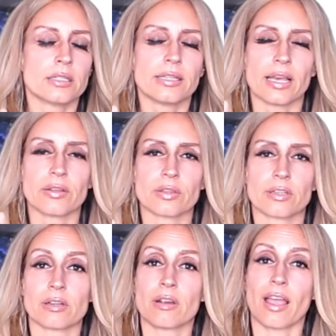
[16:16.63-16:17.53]
Now,
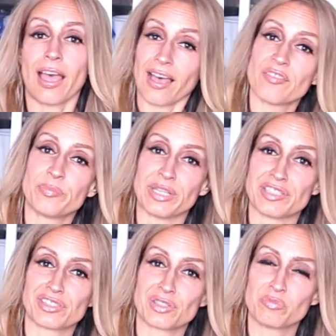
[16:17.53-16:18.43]
there have
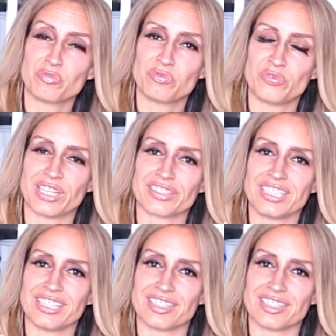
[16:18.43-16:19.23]
been some very